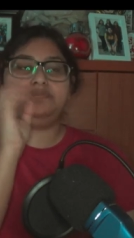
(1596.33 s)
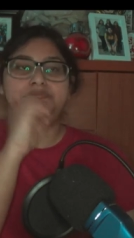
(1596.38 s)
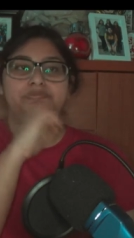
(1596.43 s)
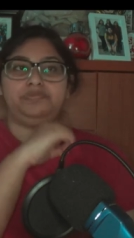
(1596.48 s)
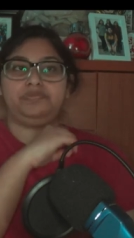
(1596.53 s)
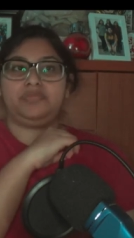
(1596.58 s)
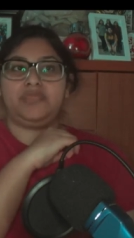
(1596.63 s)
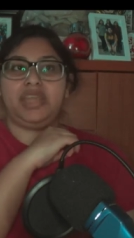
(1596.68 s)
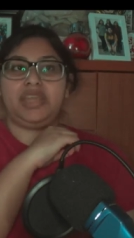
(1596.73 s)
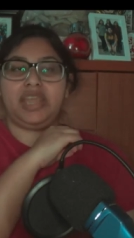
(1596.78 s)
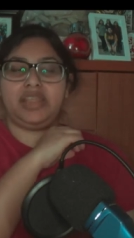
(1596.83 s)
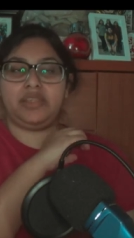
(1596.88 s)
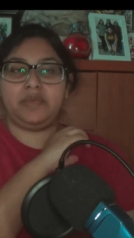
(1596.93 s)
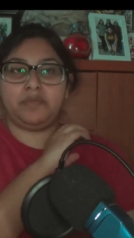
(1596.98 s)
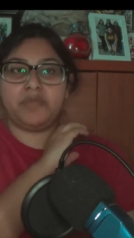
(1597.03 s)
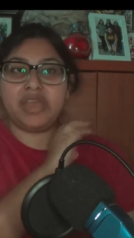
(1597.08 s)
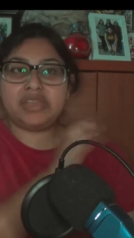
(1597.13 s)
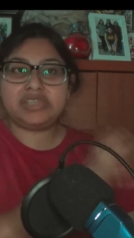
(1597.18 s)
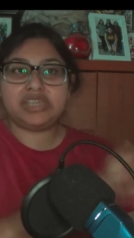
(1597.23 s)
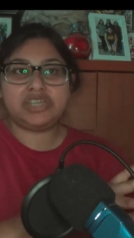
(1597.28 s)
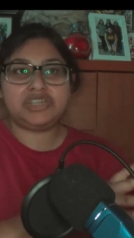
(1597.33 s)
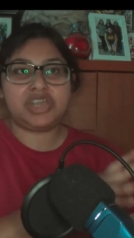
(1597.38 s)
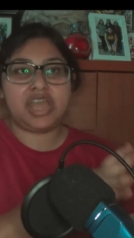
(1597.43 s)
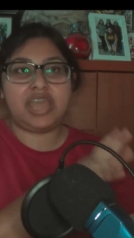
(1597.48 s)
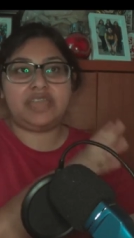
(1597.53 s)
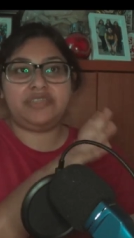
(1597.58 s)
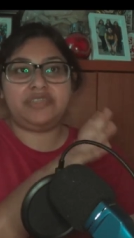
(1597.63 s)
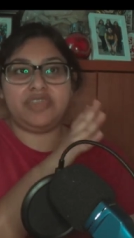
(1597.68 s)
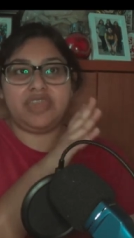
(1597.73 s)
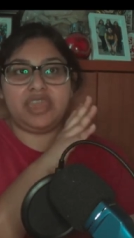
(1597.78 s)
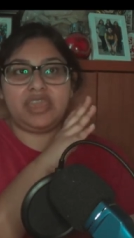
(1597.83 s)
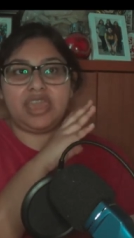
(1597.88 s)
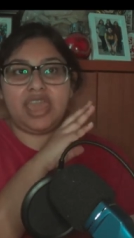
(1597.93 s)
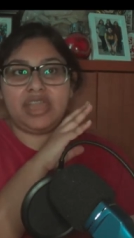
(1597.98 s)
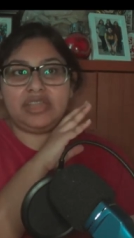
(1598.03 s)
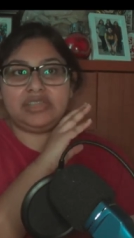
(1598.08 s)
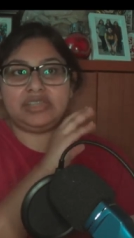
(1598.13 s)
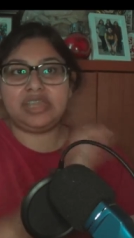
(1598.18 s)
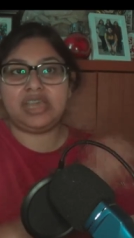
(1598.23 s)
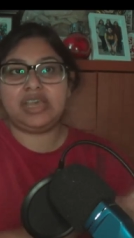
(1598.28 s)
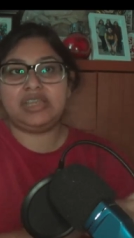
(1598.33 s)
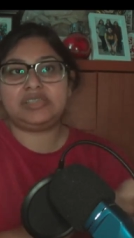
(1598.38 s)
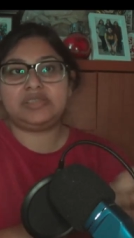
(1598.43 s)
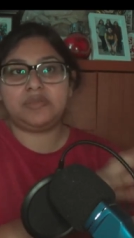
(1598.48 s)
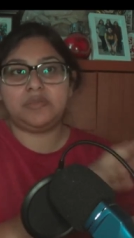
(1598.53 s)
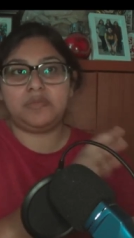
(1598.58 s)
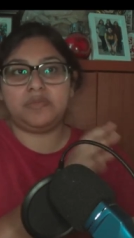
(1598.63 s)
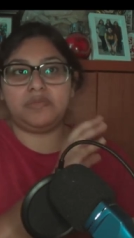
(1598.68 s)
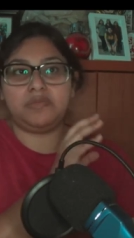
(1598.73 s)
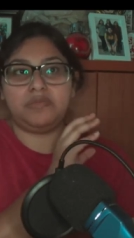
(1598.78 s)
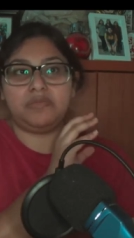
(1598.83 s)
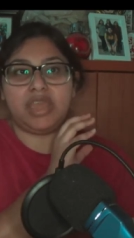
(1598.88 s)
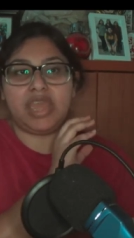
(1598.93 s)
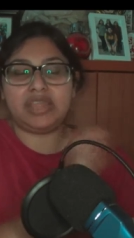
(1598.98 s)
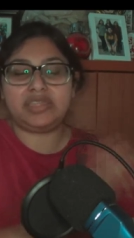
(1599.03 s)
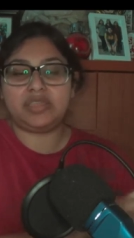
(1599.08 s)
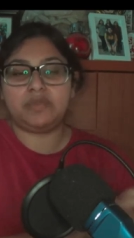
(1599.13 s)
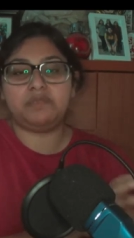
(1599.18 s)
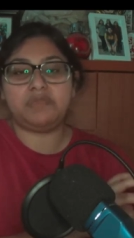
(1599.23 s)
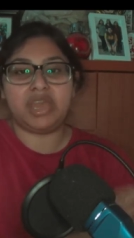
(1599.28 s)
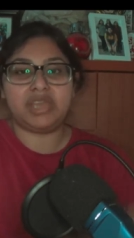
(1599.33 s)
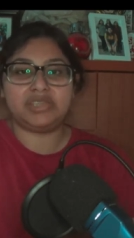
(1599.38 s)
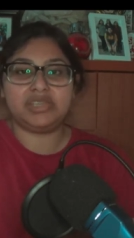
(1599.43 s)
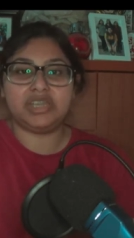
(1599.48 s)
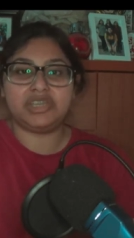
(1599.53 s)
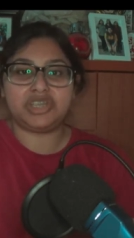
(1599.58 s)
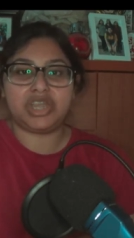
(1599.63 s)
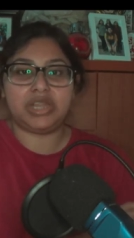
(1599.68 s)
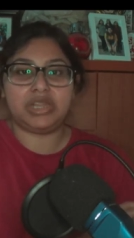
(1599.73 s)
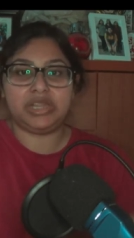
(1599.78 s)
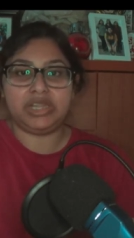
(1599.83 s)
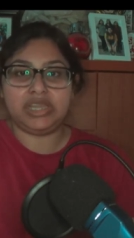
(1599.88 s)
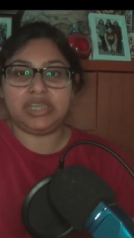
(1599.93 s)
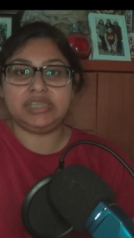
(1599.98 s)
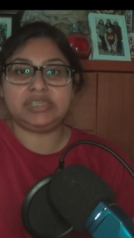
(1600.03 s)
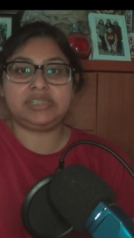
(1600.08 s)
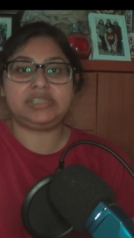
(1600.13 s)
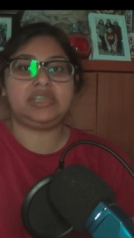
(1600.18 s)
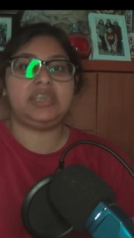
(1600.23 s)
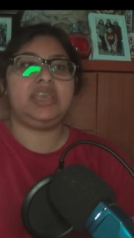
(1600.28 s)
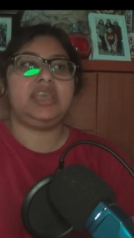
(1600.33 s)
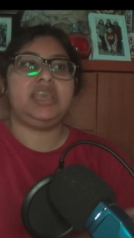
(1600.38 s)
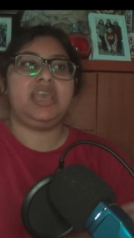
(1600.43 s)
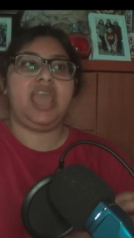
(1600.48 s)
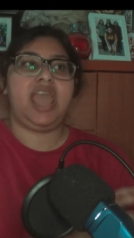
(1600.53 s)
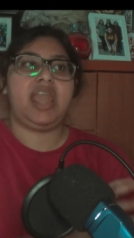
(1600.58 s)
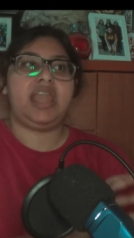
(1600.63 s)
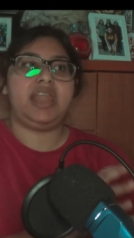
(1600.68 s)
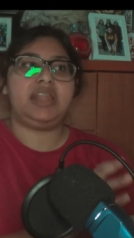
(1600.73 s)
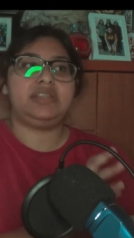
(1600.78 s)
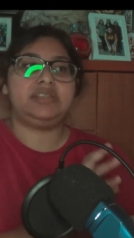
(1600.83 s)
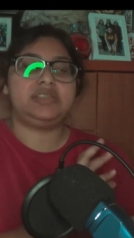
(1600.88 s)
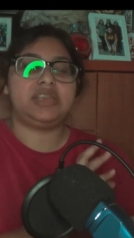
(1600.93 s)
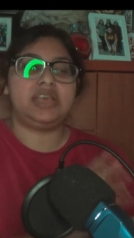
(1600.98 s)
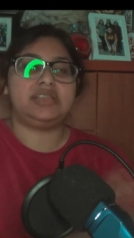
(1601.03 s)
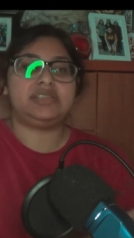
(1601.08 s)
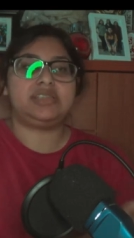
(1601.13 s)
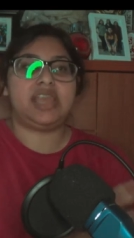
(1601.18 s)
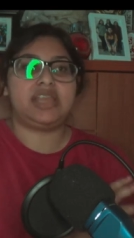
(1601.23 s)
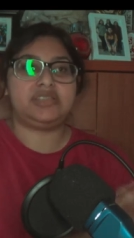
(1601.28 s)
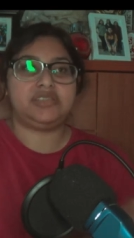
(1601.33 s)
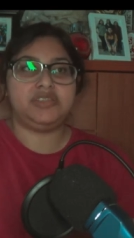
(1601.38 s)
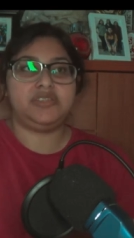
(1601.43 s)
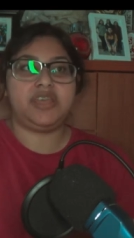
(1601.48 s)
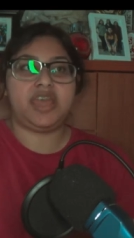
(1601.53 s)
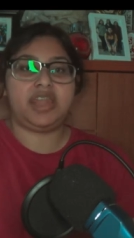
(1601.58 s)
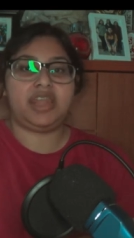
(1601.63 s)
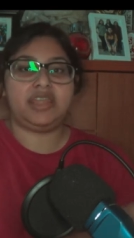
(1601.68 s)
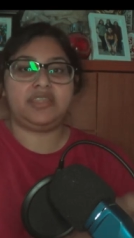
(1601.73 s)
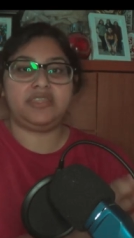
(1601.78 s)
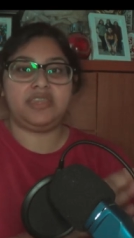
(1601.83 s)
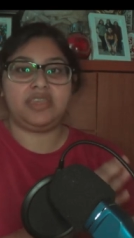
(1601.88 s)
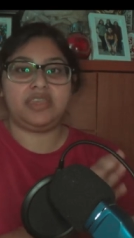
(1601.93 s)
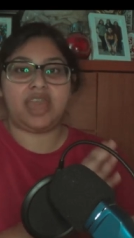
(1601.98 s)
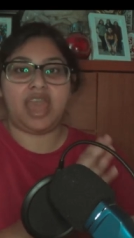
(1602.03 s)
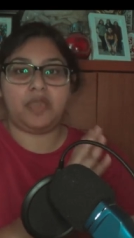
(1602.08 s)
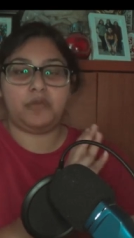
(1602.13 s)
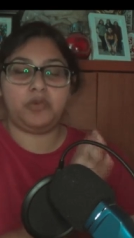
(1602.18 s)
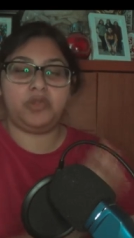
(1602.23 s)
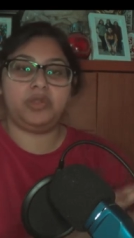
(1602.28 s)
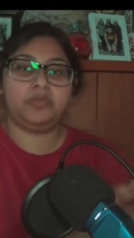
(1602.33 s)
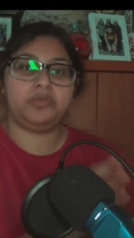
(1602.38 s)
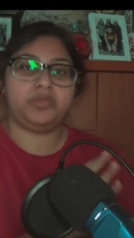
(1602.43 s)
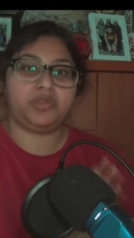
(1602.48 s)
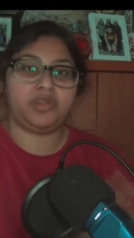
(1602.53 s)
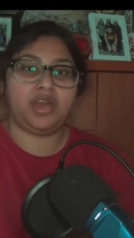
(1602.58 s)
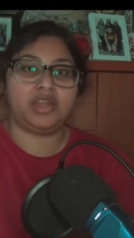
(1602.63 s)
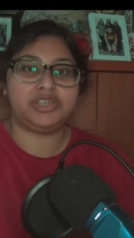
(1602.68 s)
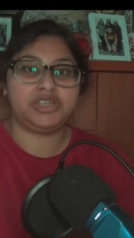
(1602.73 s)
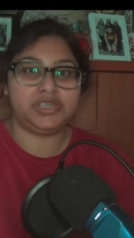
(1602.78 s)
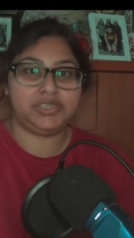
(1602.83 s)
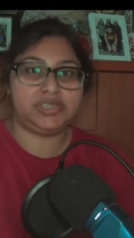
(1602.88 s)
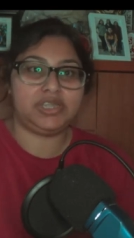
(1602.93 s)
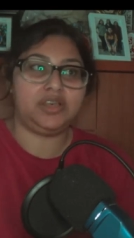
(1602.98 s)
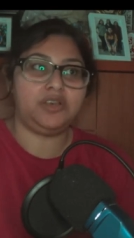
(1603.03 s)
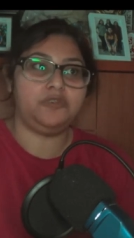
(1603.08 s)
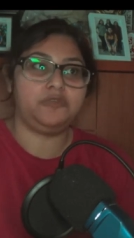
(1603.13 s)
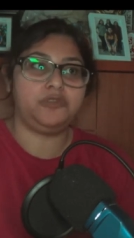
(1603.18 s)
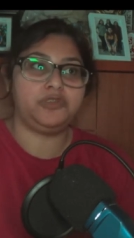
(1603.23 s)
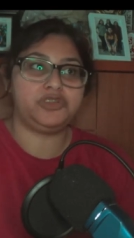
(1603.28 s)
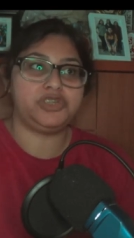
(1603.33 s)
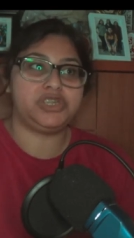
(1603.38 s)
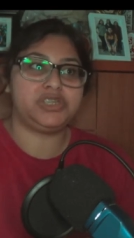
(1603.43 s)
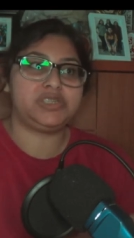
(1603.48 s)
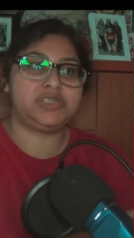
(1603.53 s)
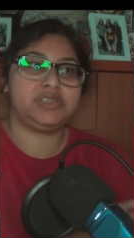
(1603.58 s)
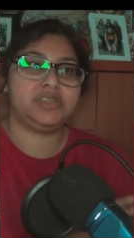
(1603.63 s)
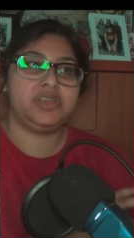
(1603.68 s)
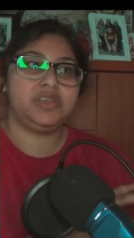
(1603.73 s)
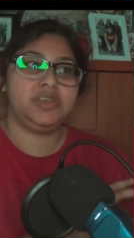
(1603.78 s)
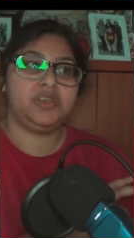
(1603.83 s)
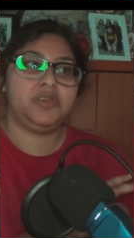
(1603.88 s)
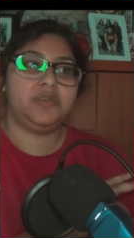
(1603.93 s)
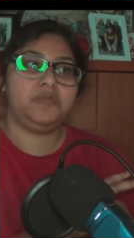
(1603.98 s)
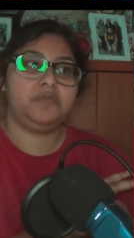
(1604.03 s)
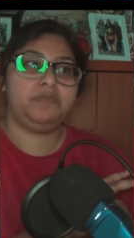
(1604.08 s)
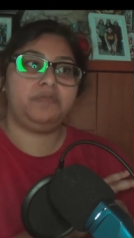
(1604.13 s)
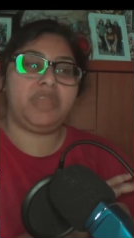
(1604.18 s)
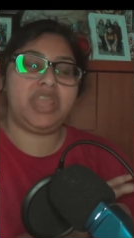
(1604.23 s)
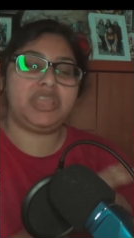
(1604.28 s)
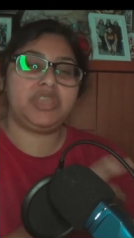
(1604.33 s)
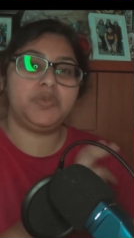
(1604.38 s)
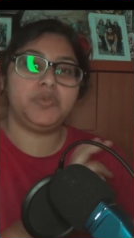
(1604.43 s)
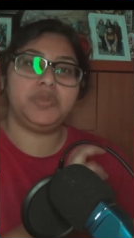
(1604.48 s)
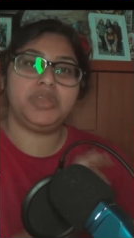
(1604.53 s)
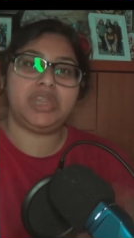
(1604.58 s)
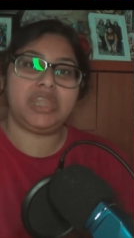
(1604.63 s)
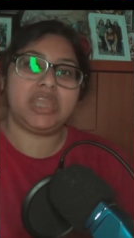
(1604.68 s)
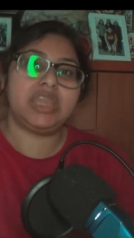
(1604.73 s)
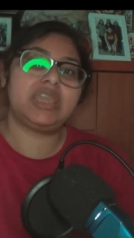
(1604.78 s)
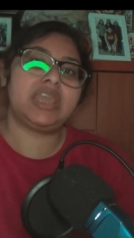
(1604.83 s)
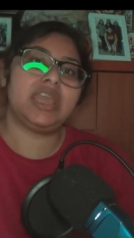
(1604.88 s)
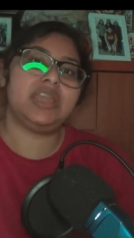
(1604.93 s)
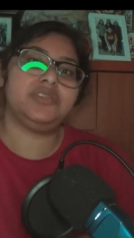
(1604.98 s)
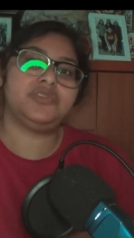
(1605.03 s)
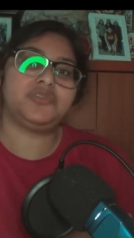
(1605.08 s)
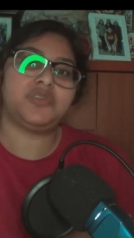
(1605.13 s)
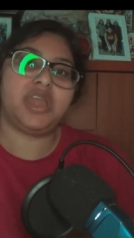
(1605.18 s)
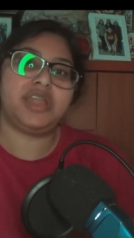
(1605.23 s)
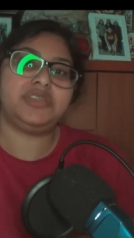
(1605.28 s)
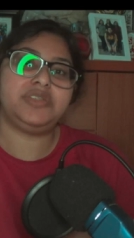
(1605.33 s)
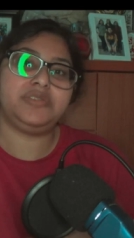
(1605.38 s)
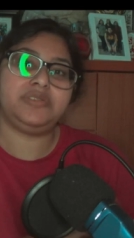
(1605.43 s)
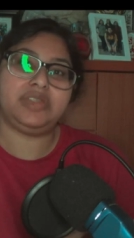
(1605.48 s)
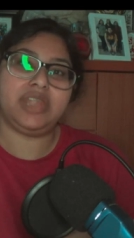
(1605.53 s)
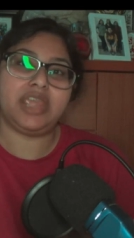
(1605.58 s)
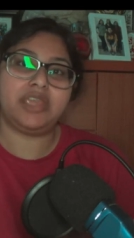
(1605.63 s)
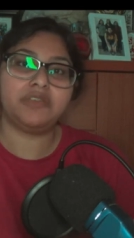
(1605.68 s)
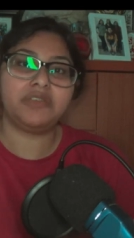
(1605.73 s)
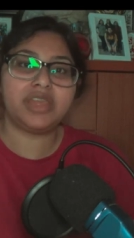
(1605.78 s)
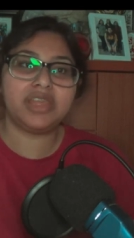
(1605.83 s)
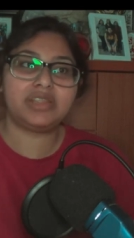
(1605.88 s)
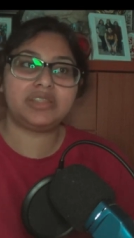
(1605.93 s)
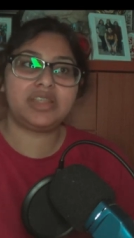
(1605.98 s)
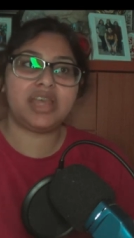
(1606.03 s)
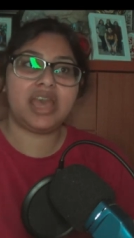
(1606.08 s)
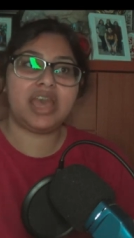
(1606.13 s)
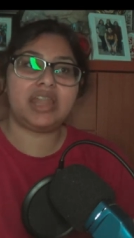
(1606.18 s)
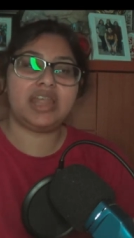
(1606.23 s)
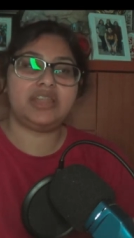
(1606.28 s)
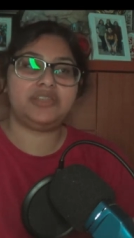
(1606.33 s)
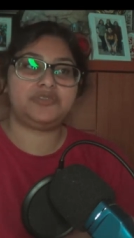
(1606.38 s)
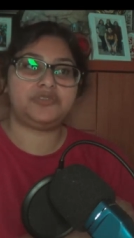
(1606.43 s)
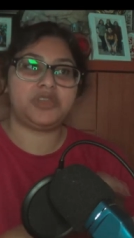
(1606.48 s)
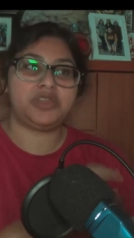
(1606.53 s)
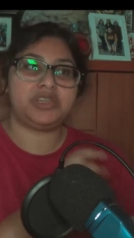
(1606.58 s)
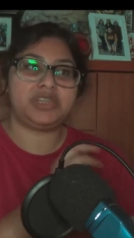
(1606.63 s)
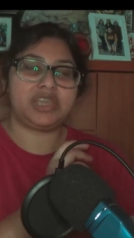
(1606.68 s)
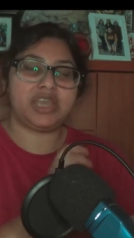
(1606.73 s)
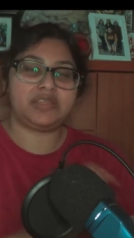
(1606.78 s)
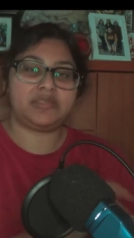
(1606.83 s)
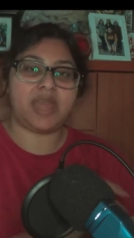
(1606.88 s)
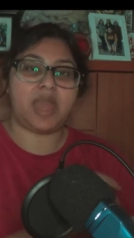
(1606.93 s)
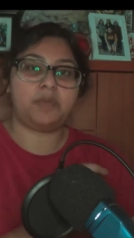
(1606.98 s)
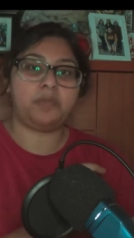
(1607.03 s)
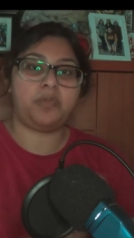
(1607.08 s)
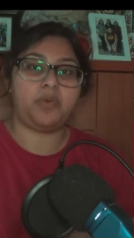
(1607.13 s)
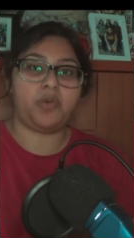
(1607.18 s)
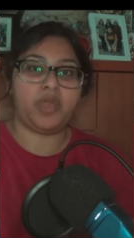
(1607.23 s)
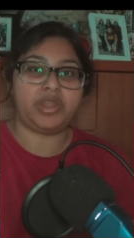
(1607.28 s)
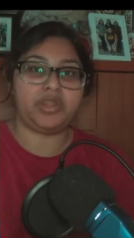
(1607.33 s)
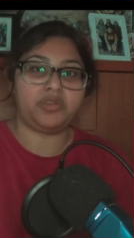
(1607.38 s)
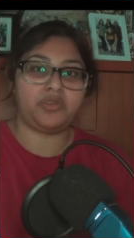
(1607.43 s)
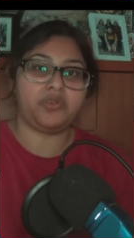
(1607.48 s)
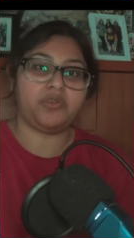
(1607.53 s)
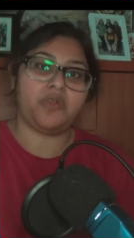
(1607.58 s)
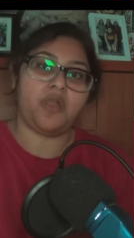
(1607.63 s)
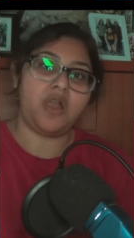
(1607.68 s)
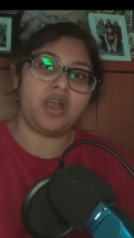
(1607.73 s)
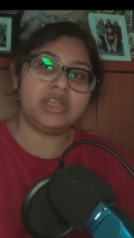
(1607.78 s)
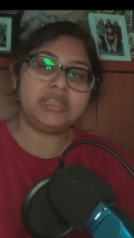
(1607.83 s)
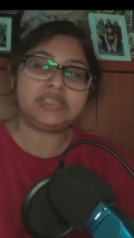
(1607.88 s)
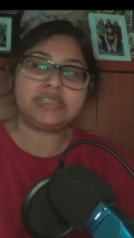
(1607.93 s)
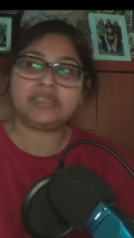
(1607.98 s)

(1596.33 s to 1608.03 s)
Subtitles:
again, the message, I think it does hit the message at least. And it does get to that. And I think I will applaud Chazelle for just being unique and trying to narrate that and trying to get that point across.